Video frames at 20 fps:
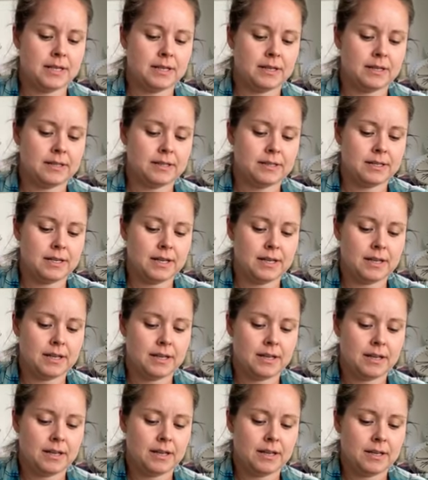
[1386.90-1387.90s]
nicely
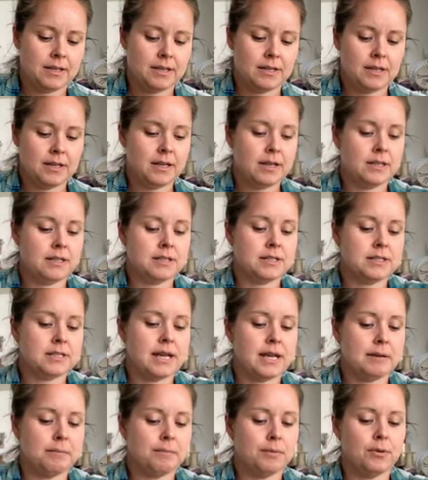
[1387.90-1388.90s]
at the
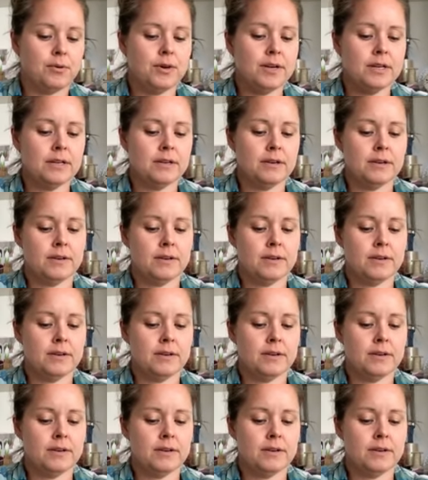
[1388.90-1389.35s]
same point.